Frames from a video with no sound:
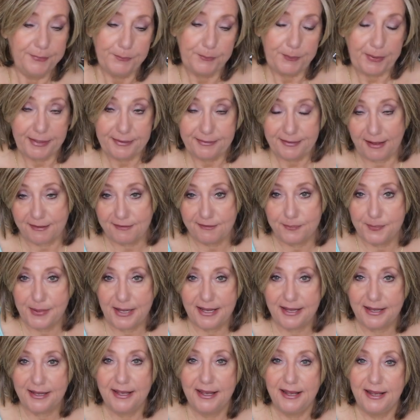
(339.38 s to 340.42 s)
but that's
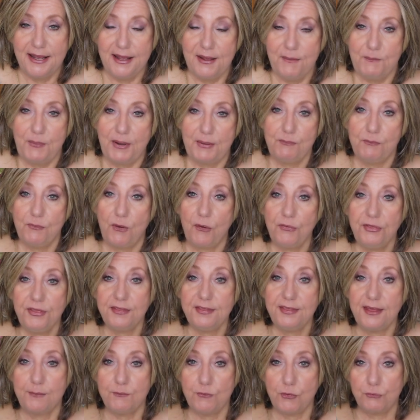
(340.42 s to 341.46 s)
me. But both
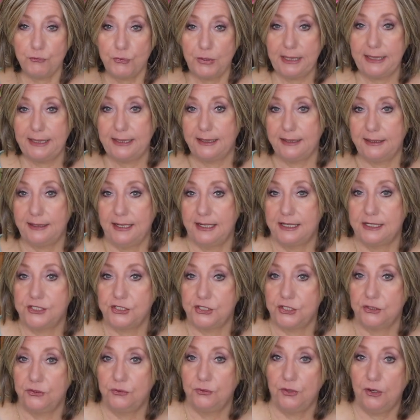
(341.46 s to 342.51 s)
of them are really
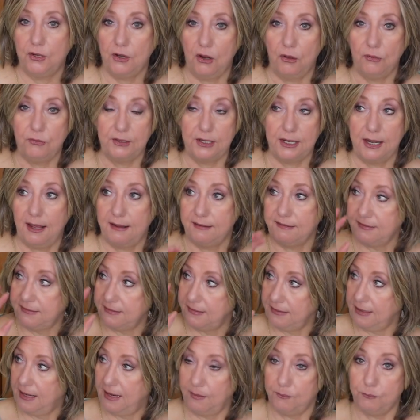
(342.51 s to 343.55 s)
into, you know, the
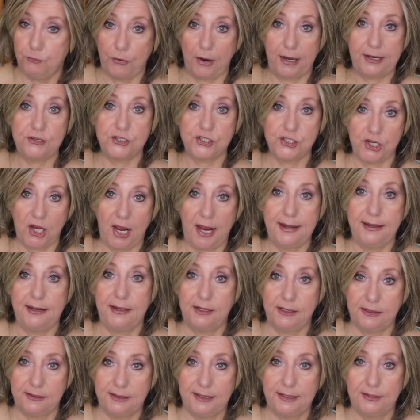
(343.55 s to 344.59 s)
nice, bright,
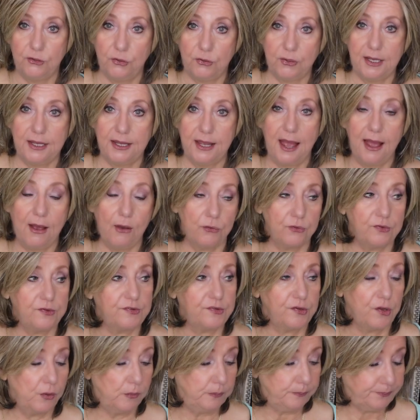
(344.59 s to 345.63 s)
shiny, clean looking house.
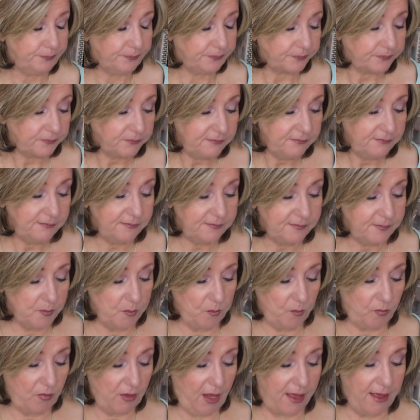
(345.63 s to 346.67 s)
So
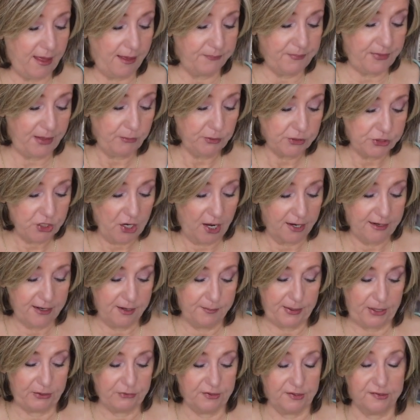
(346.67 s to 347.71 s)
um, they were talking
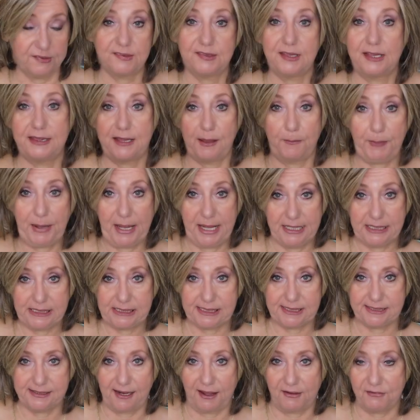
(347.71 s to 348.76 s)
about this the pink
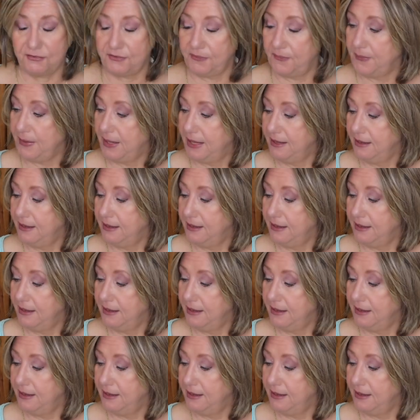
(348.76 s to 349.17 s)
stuff.